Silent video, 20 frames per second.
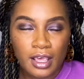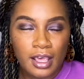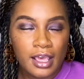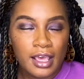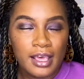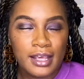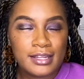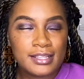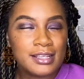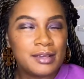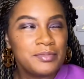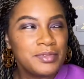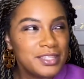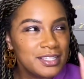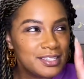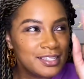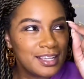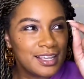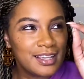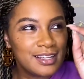And something
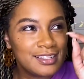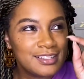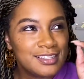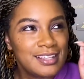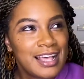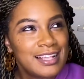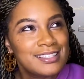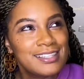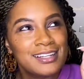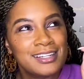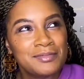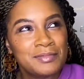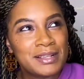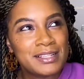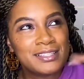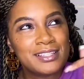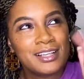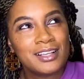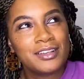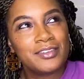said, I said to
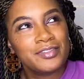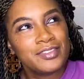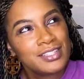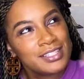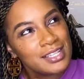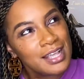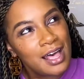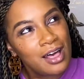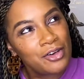myself,